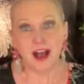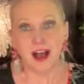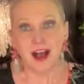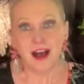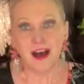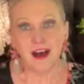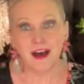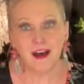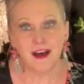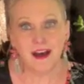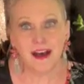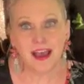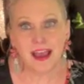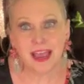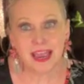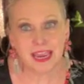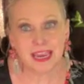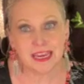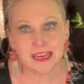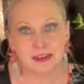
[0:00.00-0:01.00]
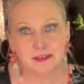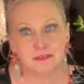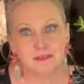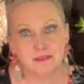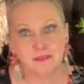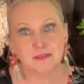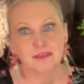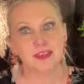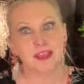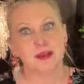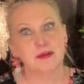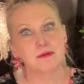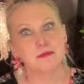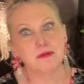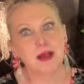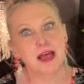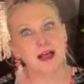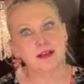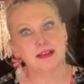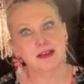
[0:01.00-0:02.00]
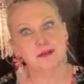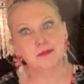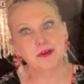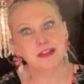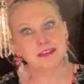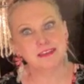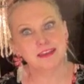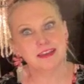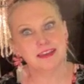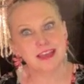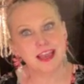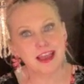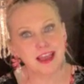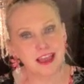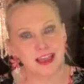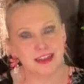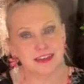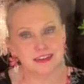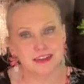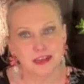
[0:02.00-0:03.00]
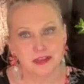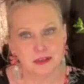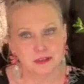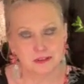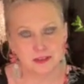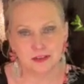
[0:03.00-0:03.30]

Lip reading: Hi! Welcome once again